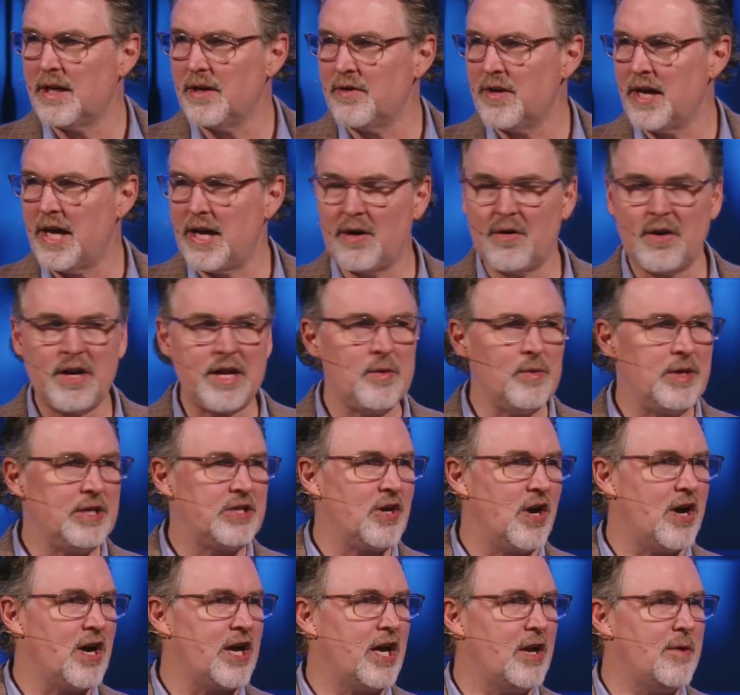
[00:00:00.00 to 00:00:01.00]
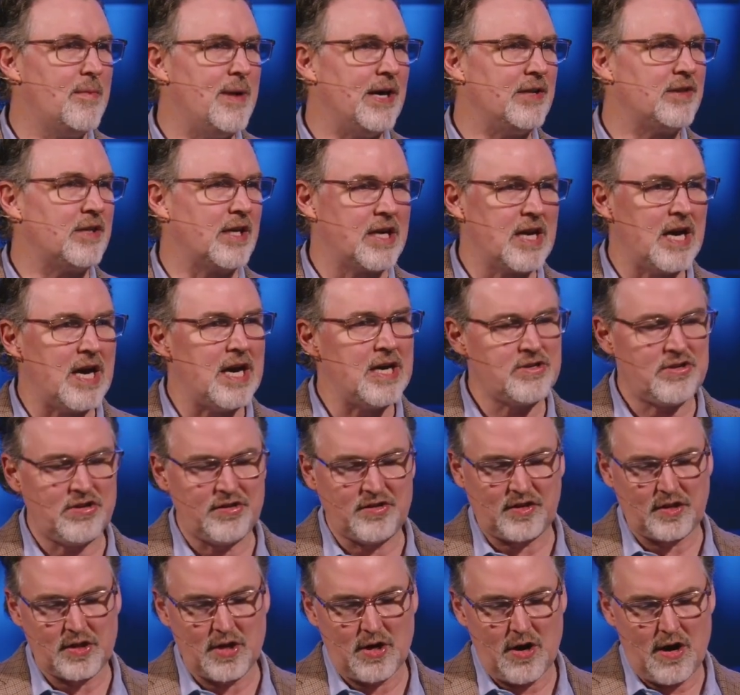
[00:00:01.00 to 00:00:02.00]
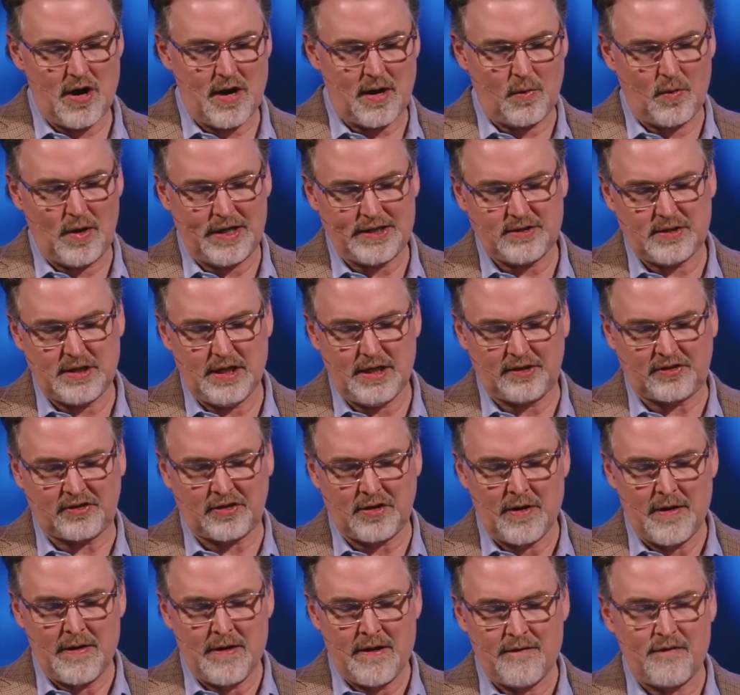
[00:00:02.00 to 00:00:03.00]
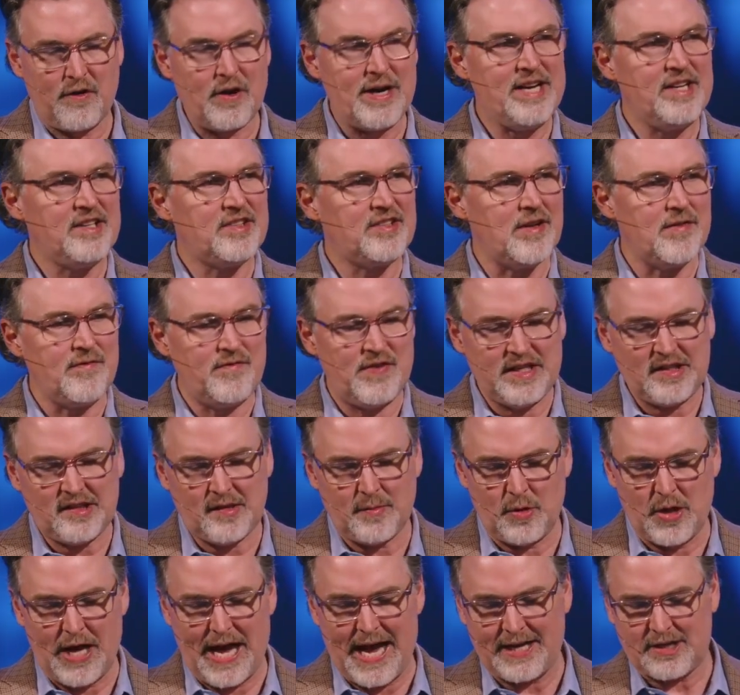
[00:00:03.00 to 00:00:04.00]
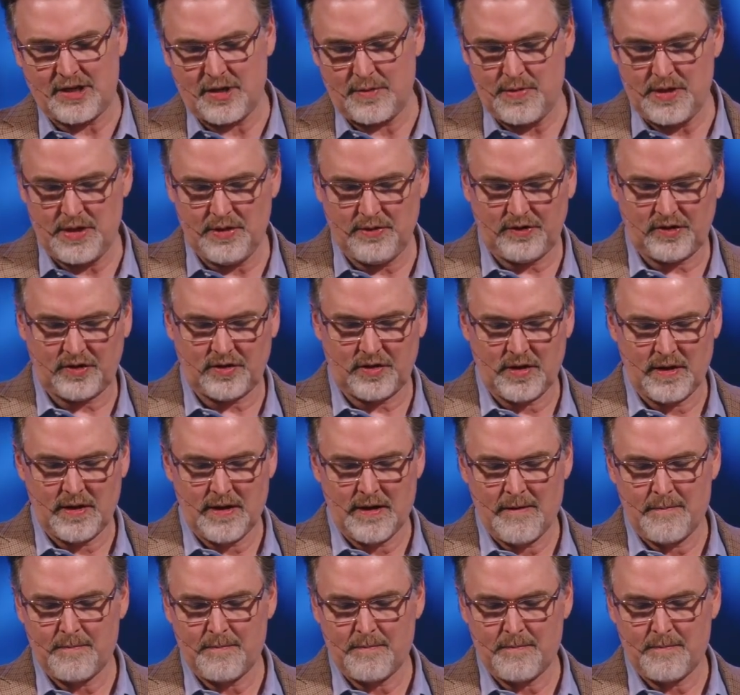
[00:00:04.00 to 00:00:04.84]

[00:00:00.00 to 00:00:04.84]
And not only are we talking about the conscience of the heart, watch this for his invisible attributes,